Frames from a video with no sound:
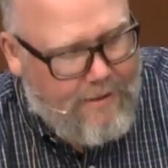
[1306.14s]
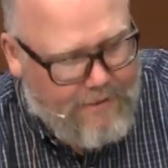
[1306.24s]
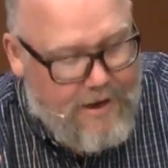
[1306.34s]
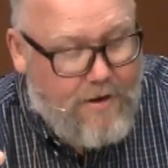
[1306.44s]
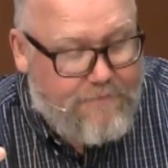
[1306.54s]

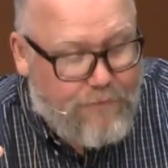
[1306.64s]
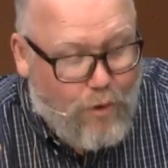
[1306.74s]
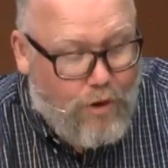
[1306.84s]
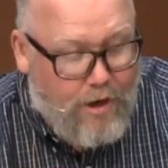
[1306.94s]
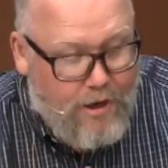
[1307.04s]

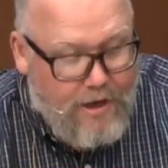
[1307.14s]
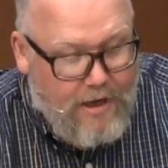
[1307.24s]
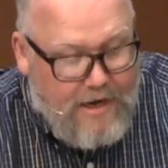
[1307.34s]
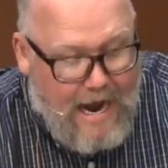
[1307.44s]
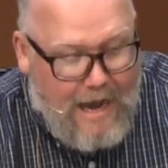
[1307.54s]
Therefore,
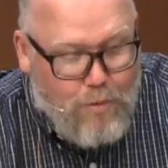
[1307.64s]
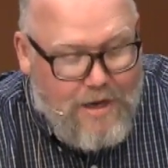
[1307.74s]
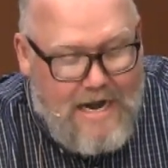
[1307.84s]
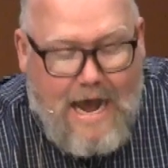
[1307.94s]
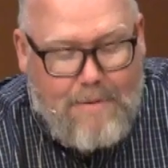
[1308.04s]
God
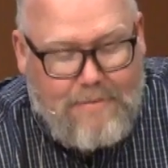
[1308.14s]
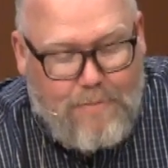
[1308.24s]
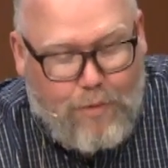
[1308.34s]
would not be